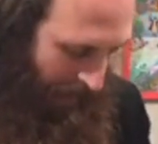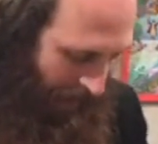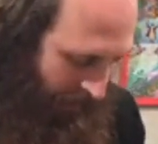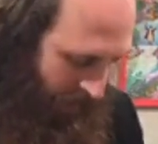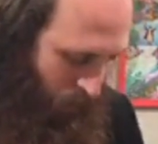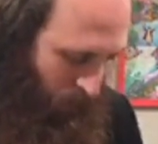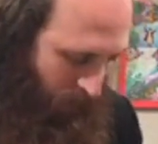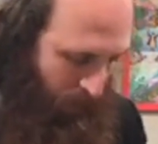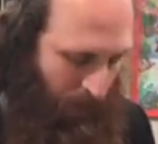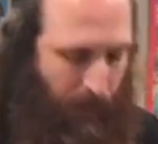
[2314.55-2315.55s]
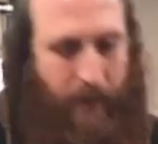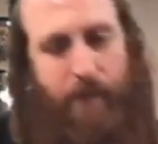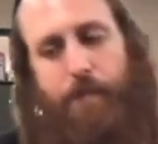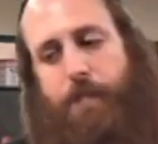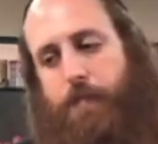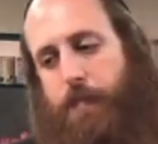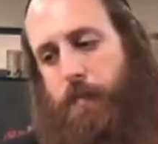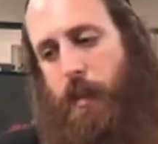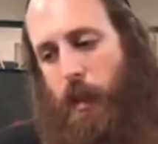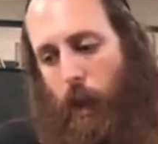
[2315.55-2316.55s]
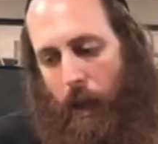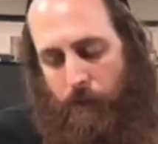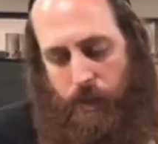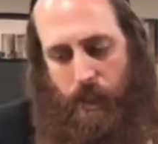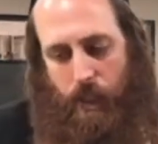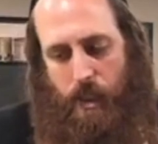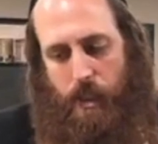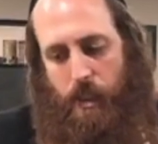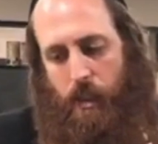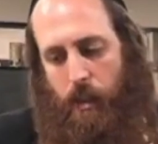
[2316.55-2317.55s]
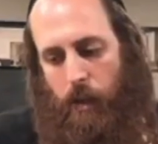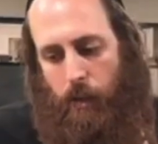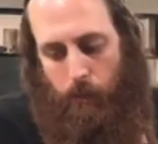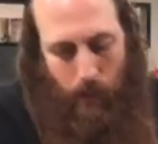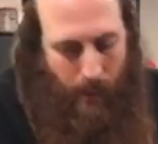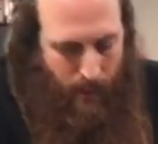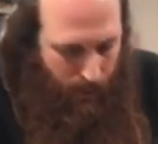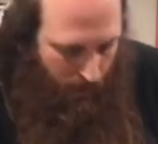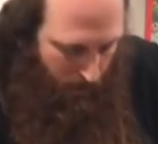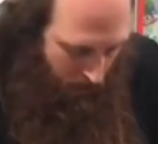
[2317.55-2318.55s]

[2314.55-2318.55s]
have it with me. You have 6 blessings